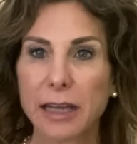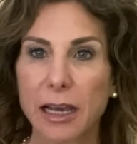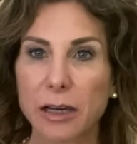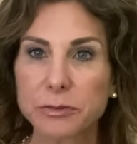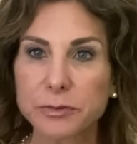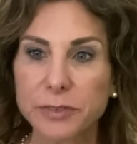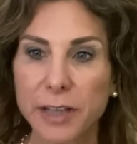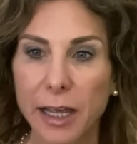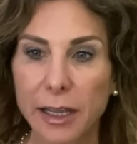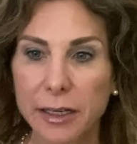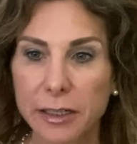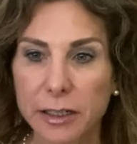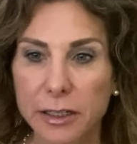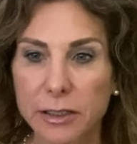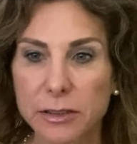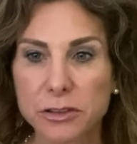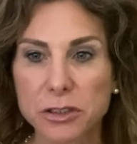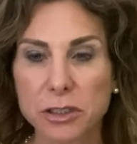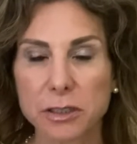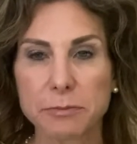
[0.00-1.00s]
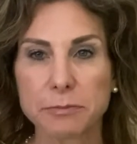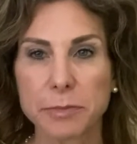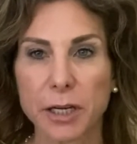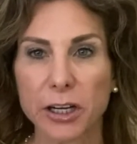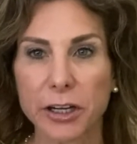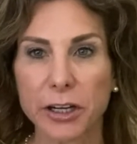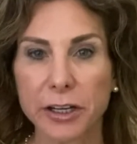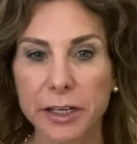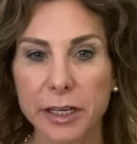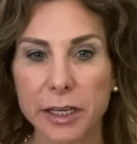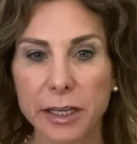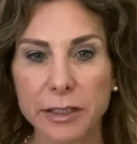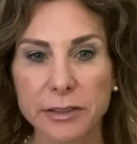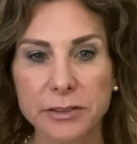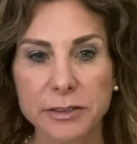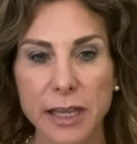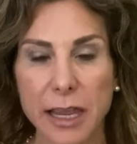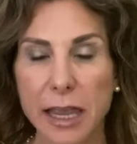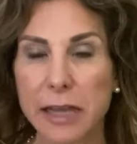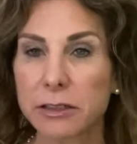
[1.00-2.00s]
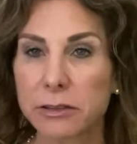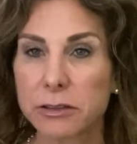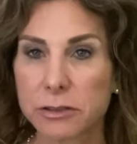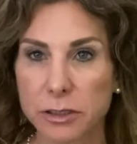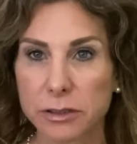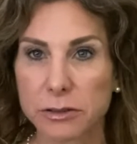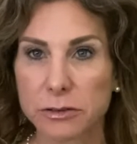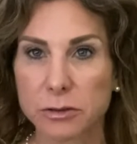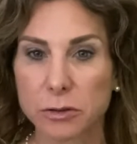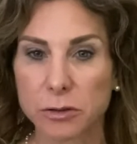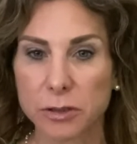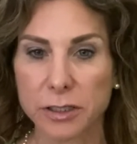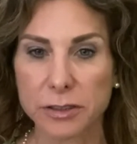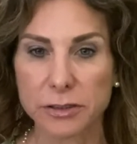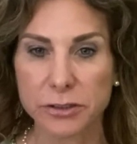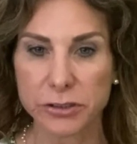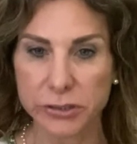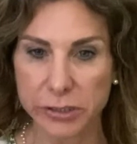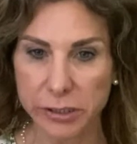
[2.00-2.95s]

Now, fat is your body's energy storage